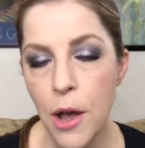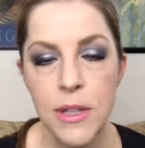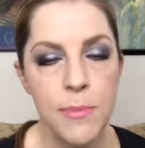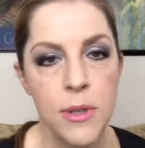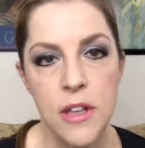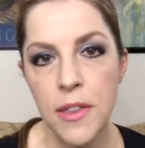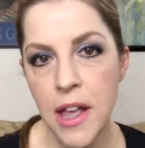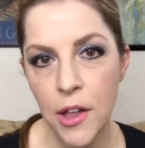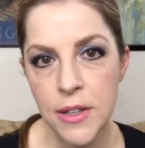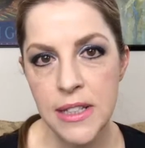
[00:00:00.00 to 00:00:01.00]
I always post all the
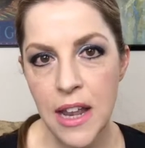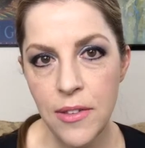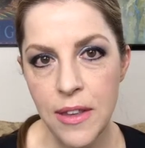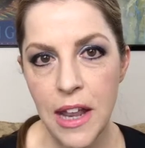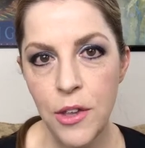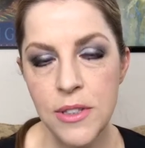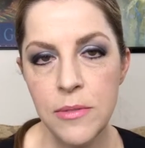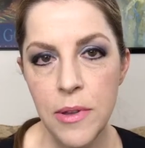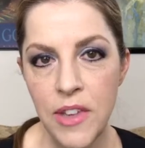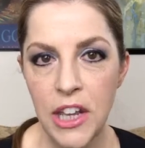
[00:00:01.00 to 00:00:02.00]
colors that I use
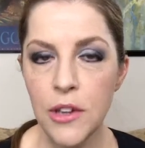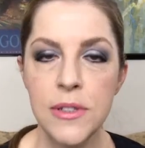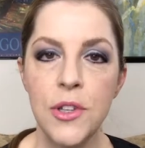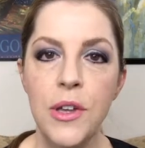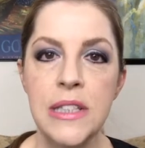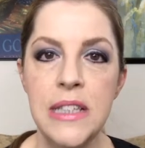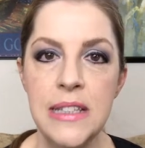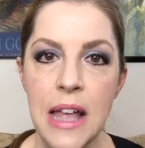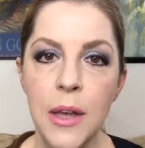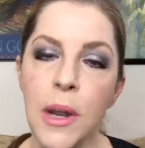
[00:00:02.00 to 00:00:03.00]
in my videos, so you can see
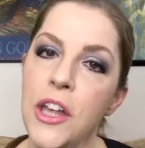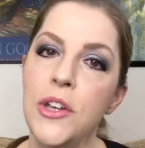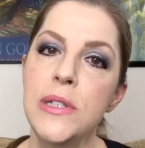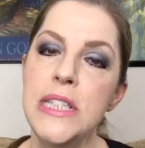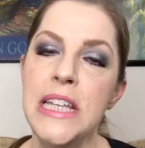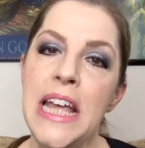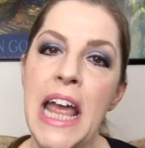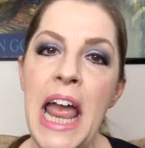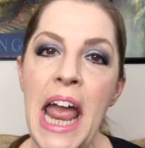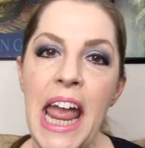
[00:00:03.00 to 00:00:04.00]
exactly what I used.
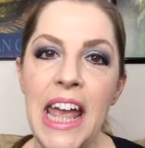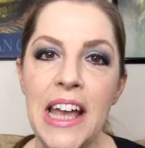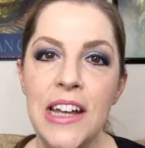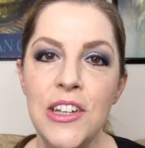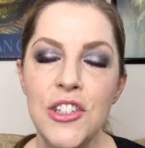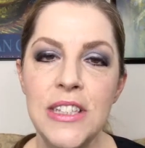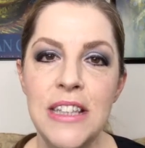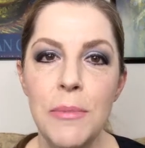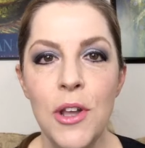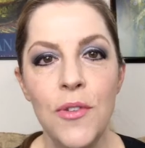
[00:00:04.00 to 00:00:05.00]
And
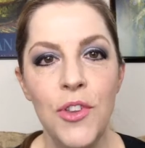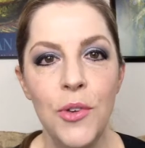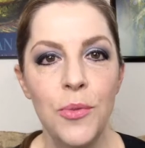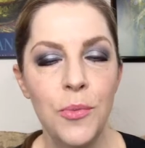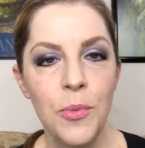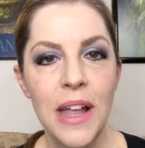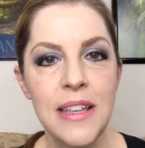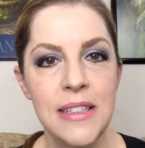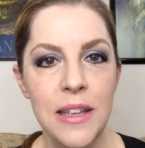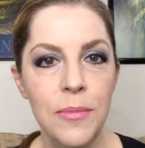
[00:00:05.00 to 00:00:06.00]
just let me know if you would
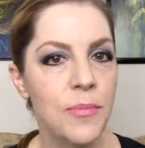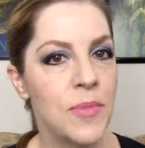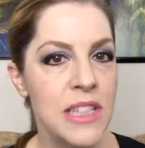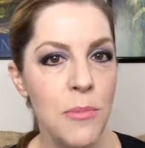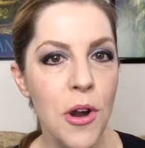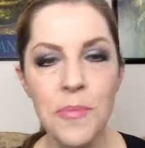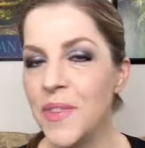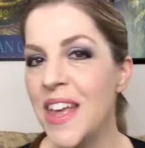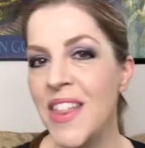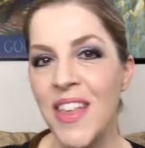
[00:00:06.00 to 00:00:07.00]
like to see more.
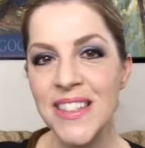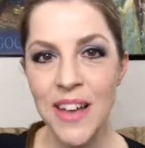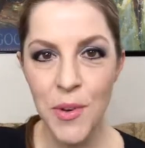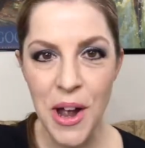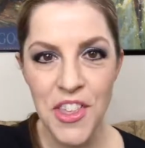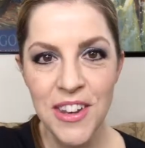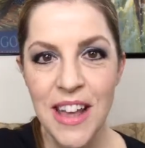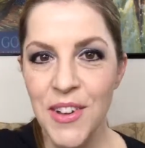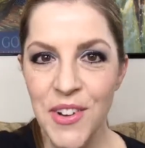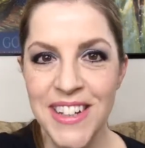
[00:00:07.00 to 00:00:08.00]
Thanks a lot for watching.
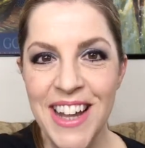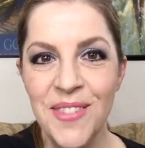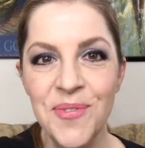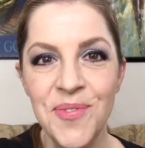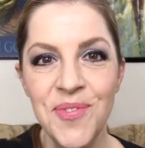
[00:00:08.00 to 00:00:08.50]
Have a great day.